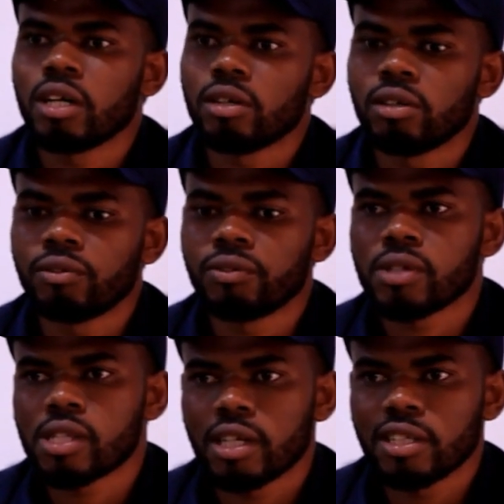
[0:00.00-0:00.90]
of
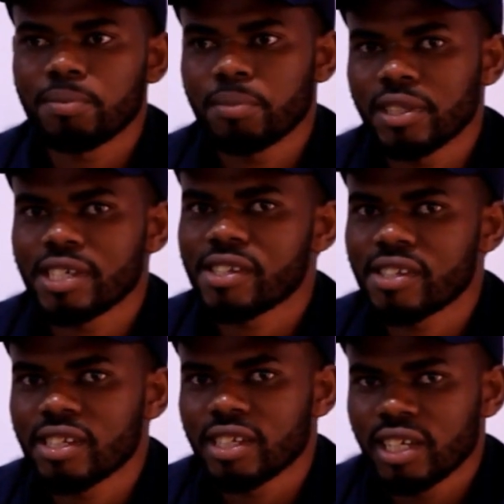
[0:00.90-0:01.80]
3rd
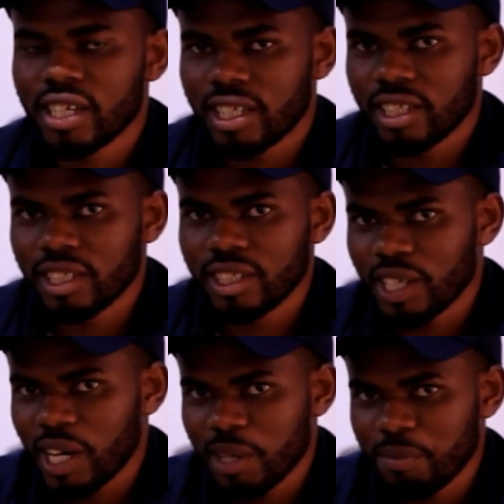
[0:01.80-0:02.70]
place in the
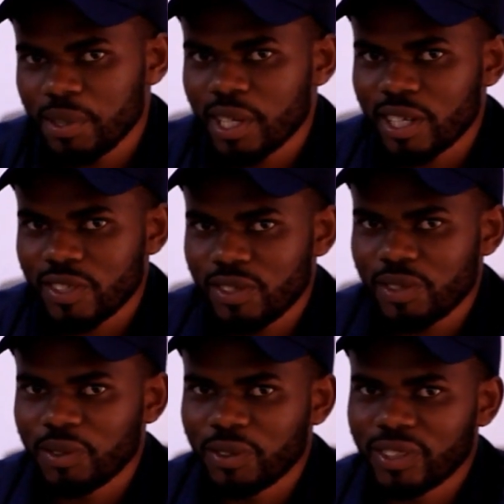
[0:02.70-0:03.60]
IPRC Hoy.